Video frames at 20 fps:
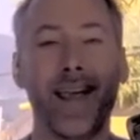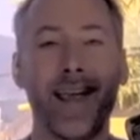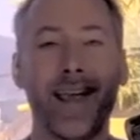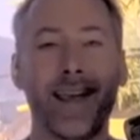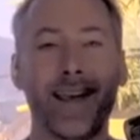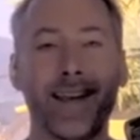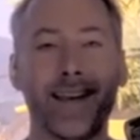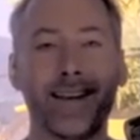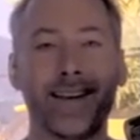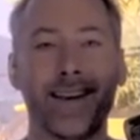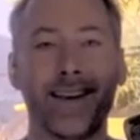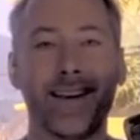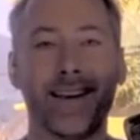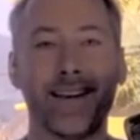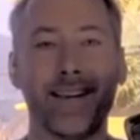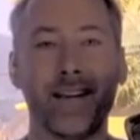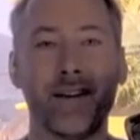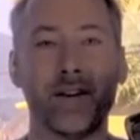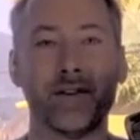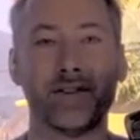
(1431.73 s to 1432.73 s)
And
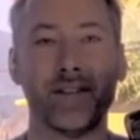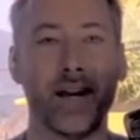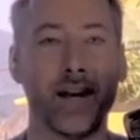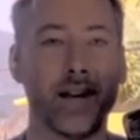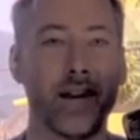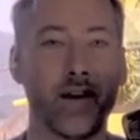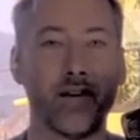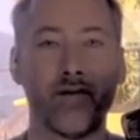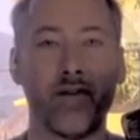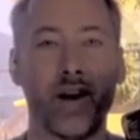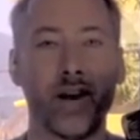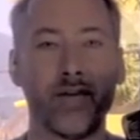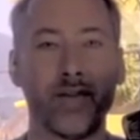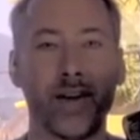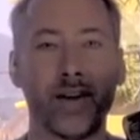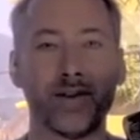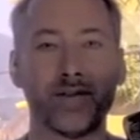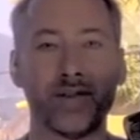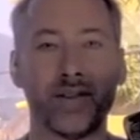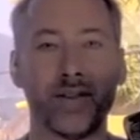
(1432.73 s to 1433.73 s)
he goes, yeah, I'd like
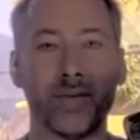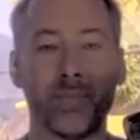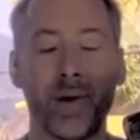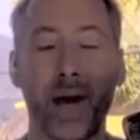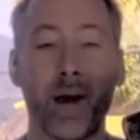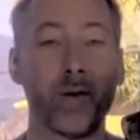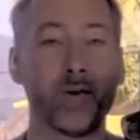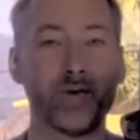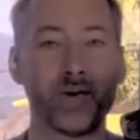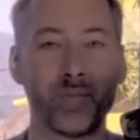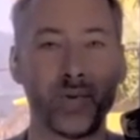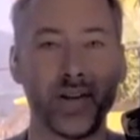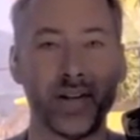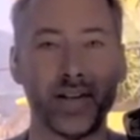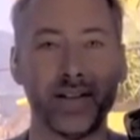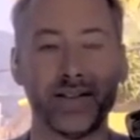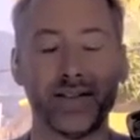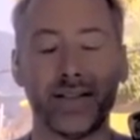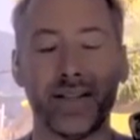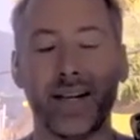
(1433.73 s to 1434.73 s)
£5,000,
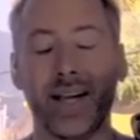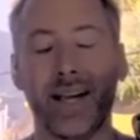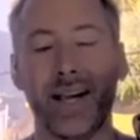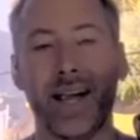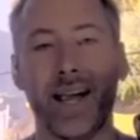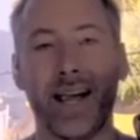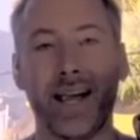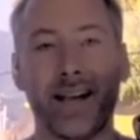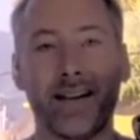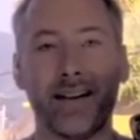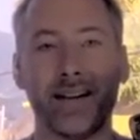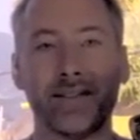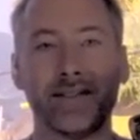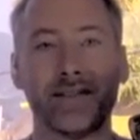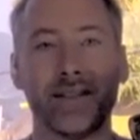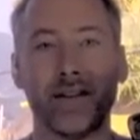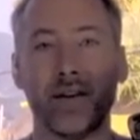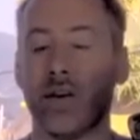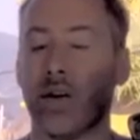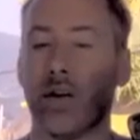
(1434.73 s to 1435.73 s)
please. And they
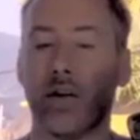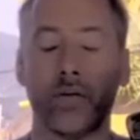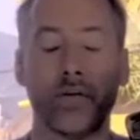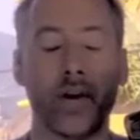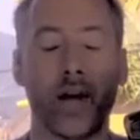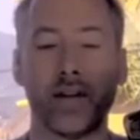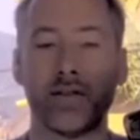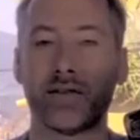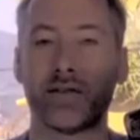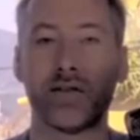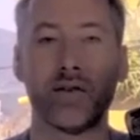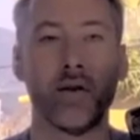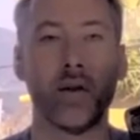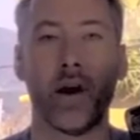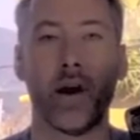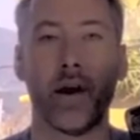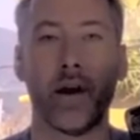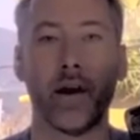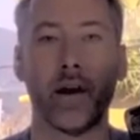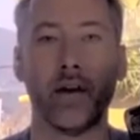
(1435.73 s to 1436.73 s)
said, no, that's too
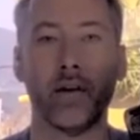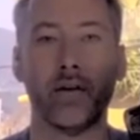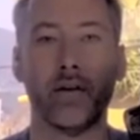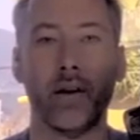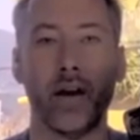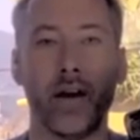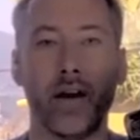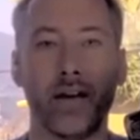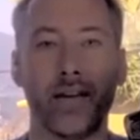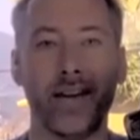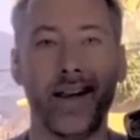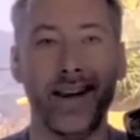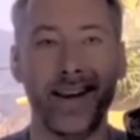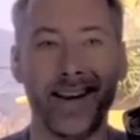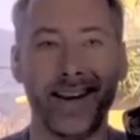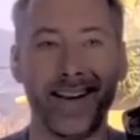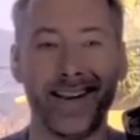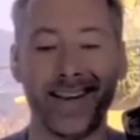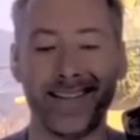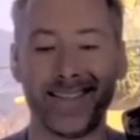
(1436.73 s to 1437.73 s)
high. And
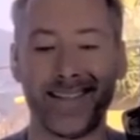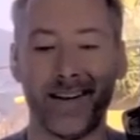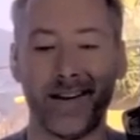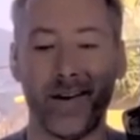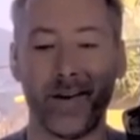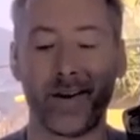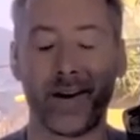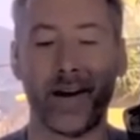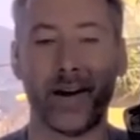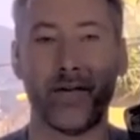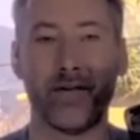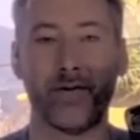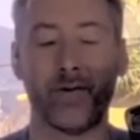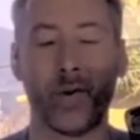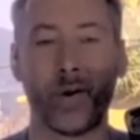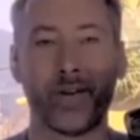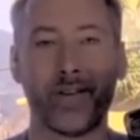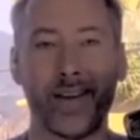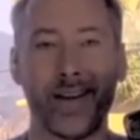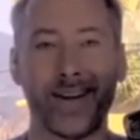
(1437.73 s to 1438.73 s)
they said, okay,
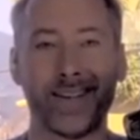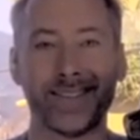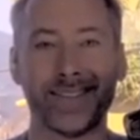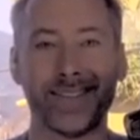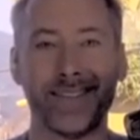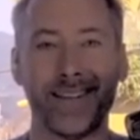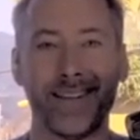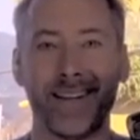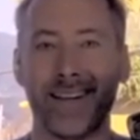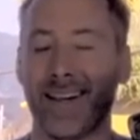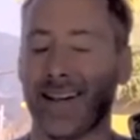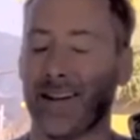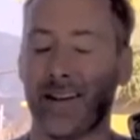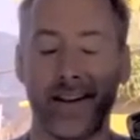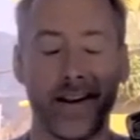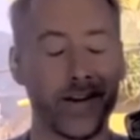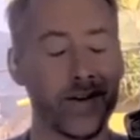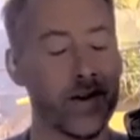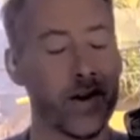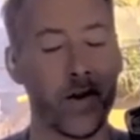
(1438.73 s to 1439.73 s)
4,000. And
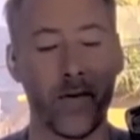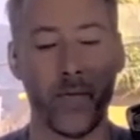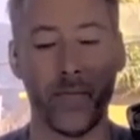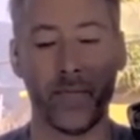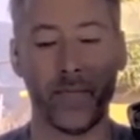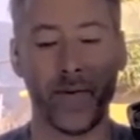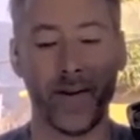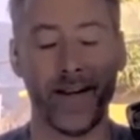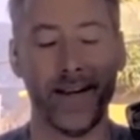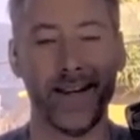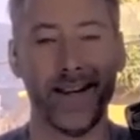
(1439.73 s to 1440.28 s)
they're like, no.